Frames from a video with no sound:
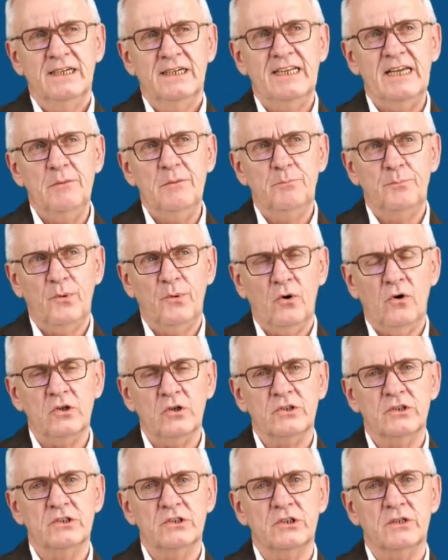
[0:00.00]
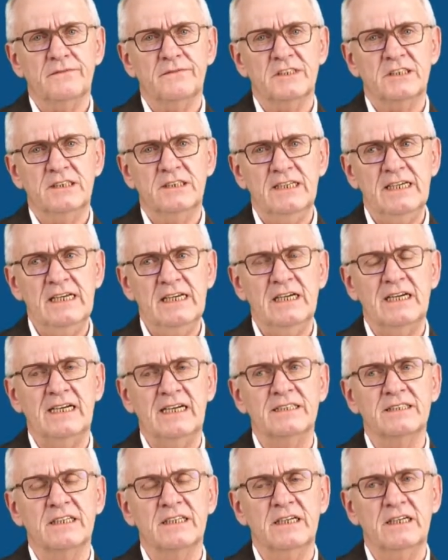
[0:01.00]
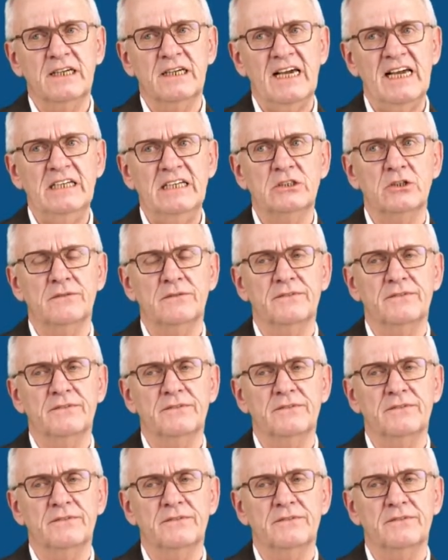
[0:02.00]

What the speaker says: the importance of a T-land in case